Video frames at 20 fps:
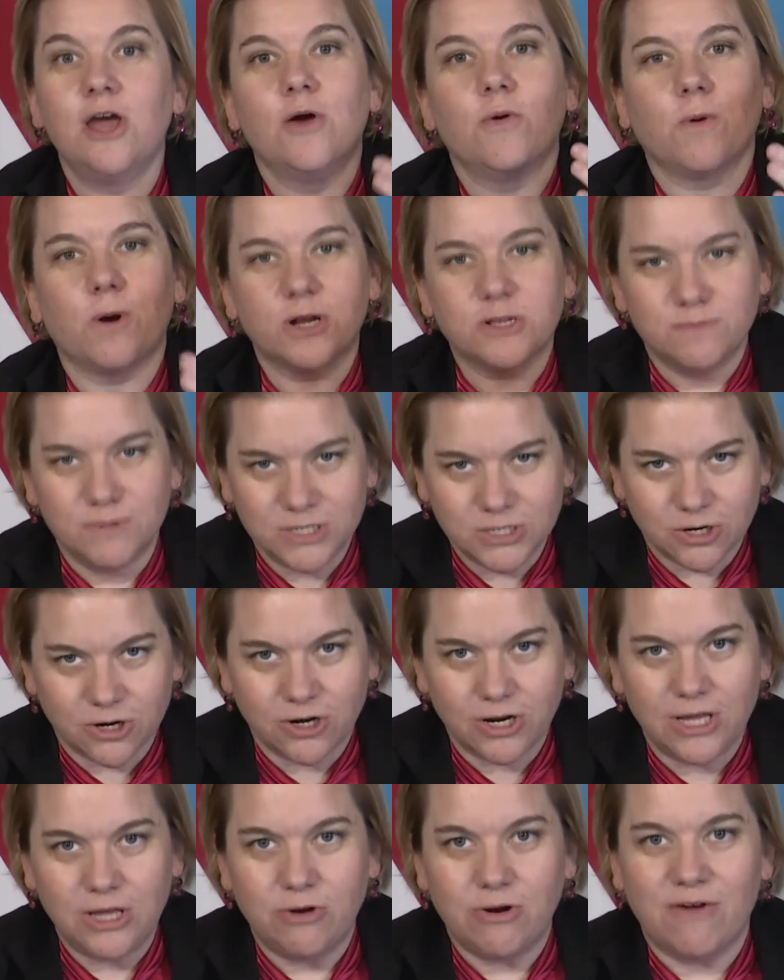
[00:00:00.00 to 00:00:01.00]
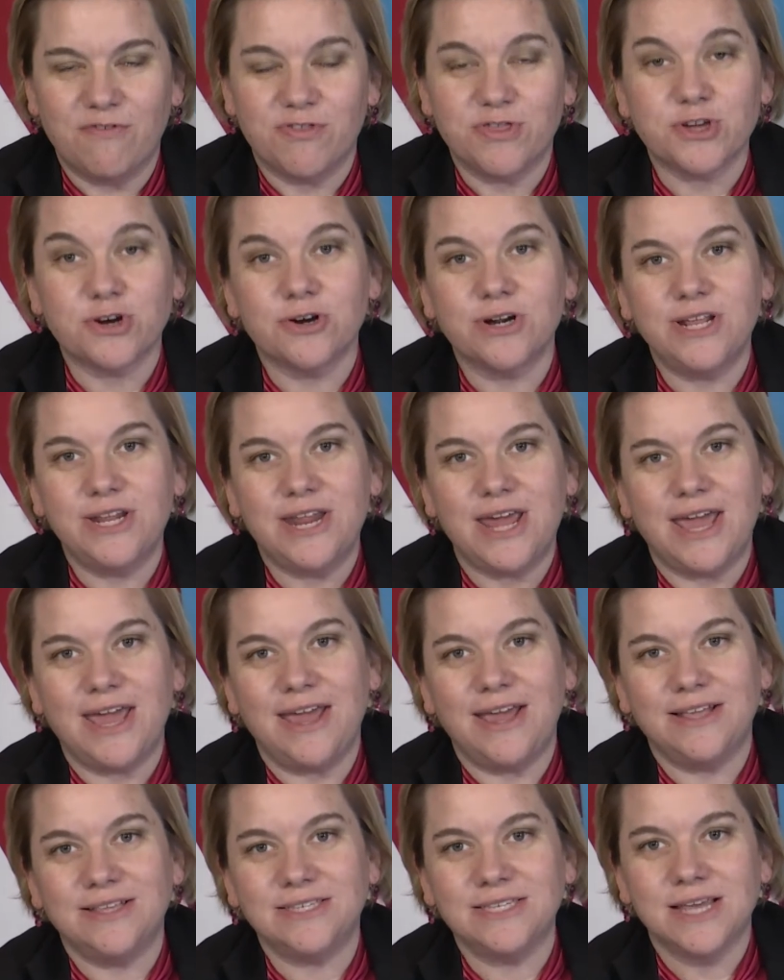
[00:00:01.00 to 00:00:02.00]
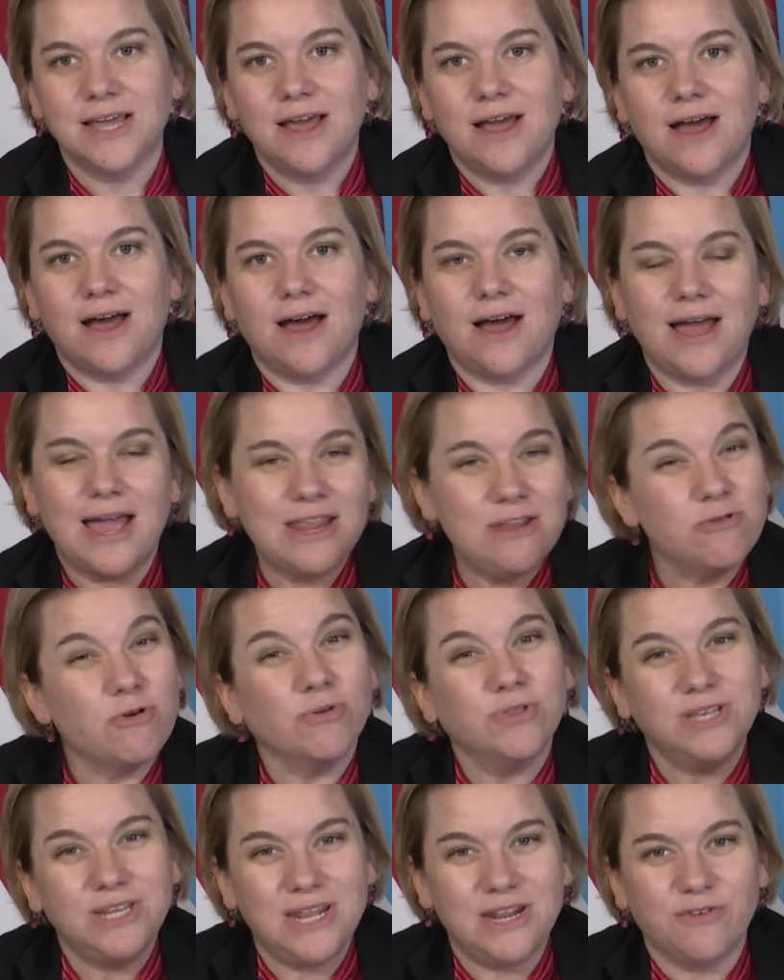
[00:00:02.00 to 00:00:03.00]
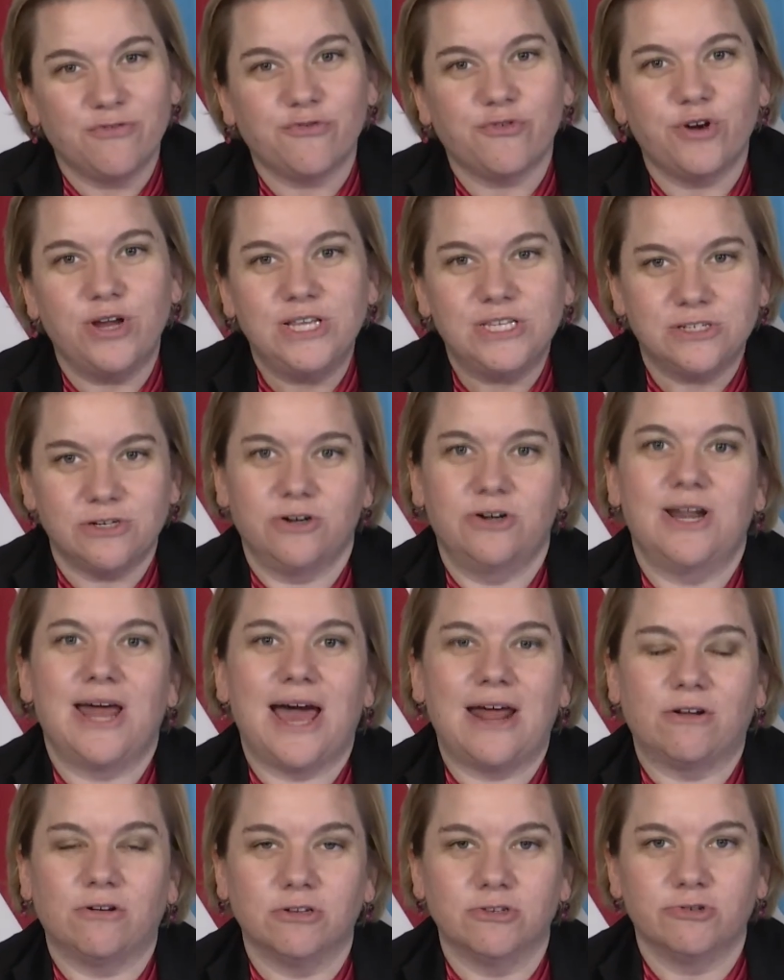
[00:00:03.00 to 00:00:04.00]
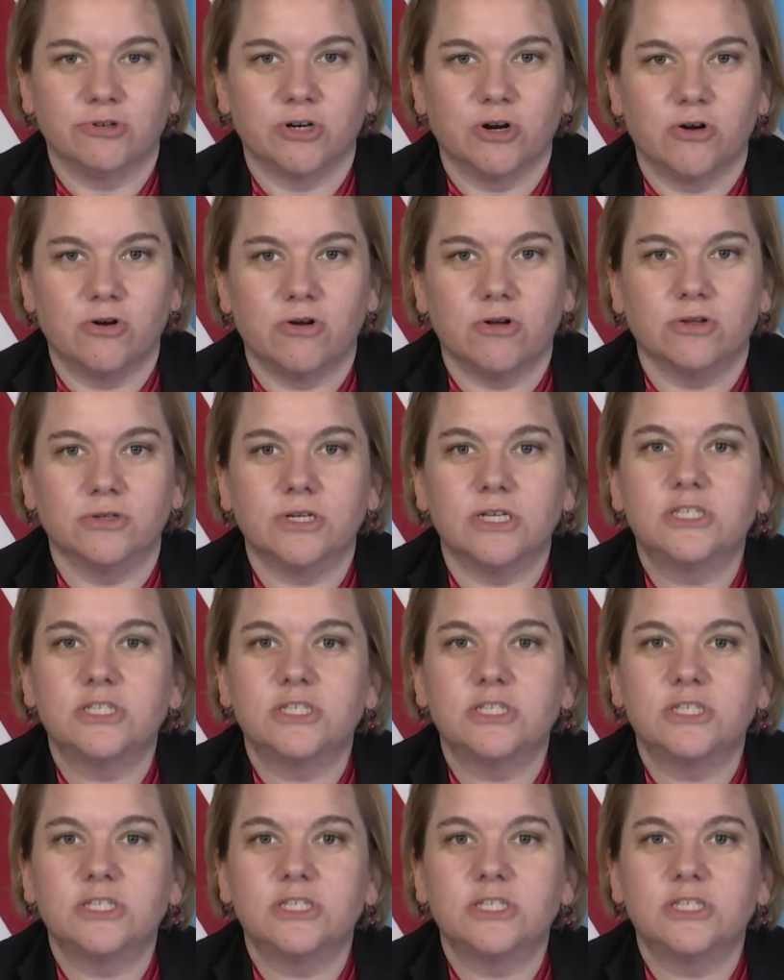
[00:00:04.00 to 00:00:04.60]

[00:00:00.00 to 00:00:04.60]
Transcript: whereas Moderna, you 30 days and you only need a freezer, not ultra cold.